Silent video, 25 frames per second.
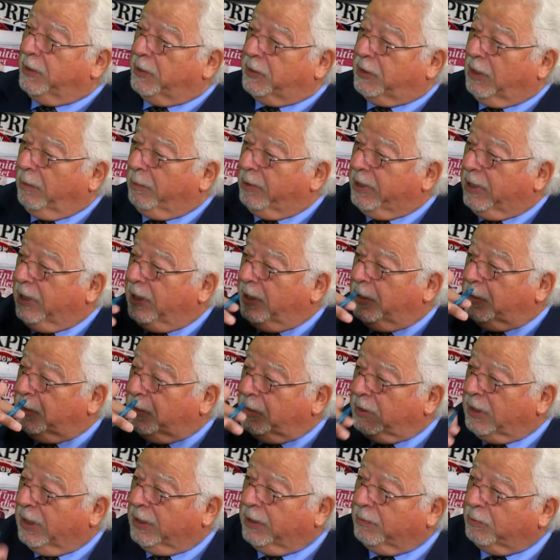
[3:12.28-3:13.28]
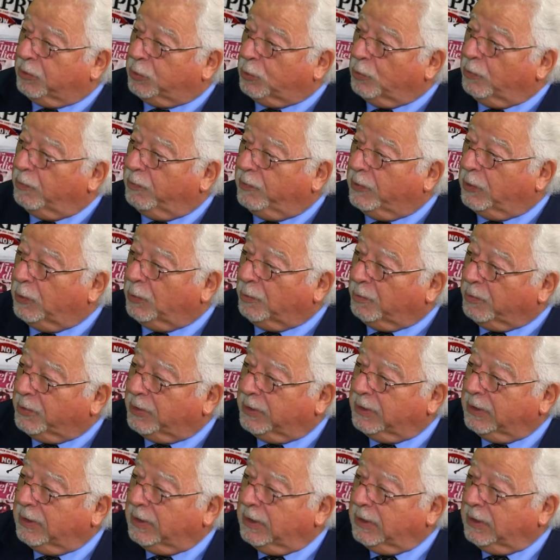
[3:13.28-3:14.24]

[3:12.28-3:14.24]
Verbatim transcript: coming in and, and it was all filmed.